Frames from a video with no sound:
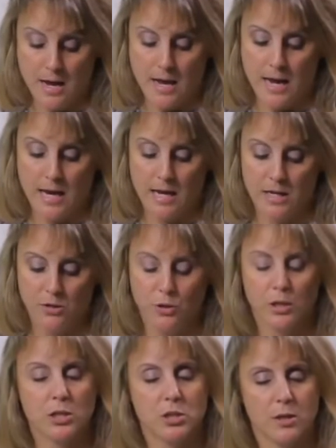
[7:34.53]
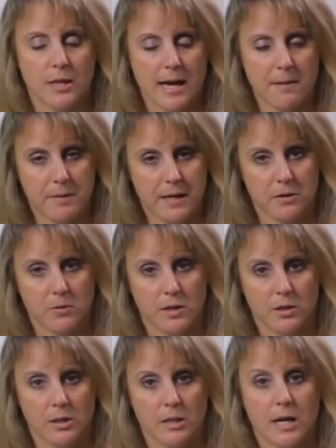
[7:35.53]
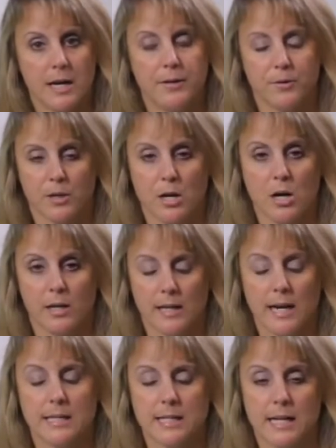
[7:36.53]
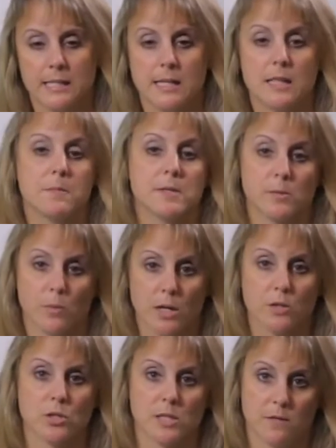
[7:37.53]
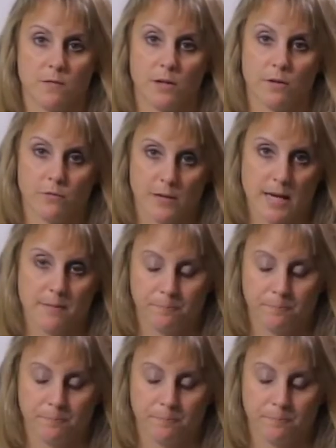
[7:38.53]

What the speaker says: And you can do that by going online or contacting them as well just to verify.